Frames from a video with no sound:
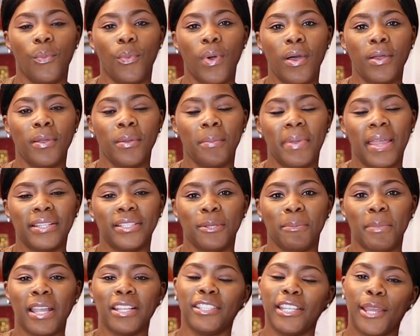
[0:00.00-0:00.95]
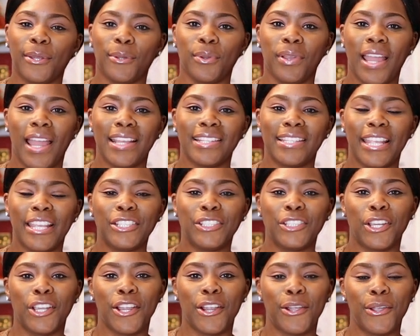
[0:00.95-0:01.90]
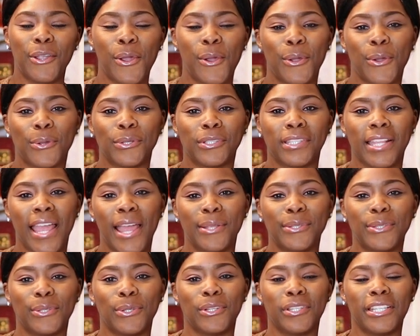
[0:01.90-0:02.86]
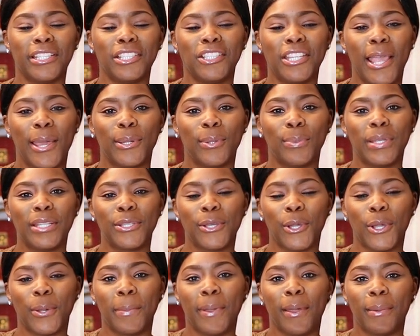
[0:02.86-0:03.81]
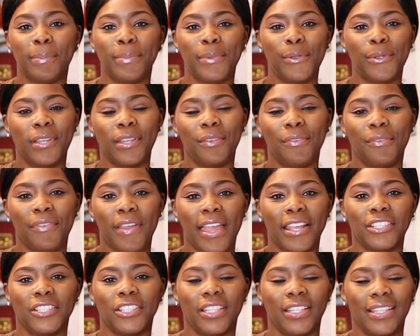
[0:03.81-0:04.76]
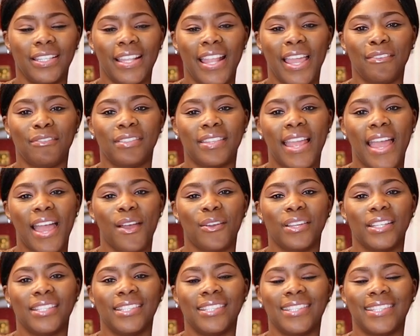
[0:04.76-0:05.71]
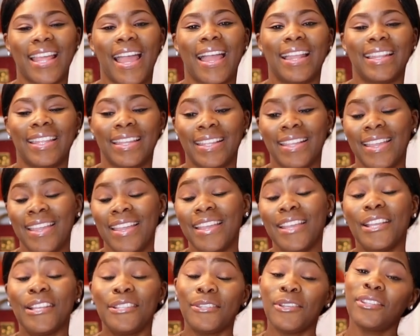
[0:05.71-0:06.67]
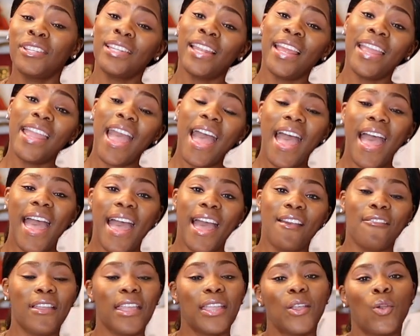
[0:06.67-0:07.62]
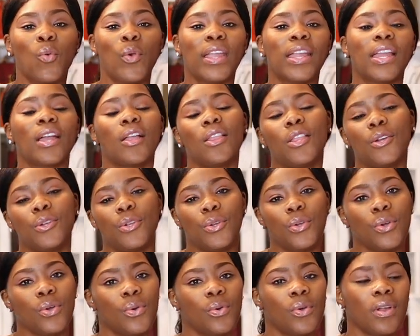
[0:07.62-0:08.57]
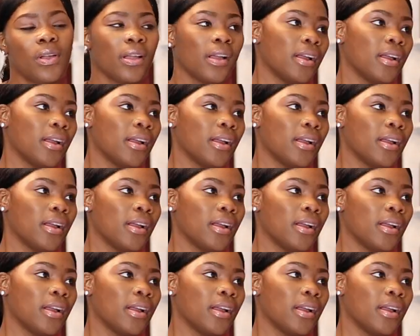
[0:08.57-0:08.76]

Welcome back to my channel guys, it's your girl Coco Styles and on this channel we talk about beauty, fashion, lifestyle, and styling. So today I have a quick little,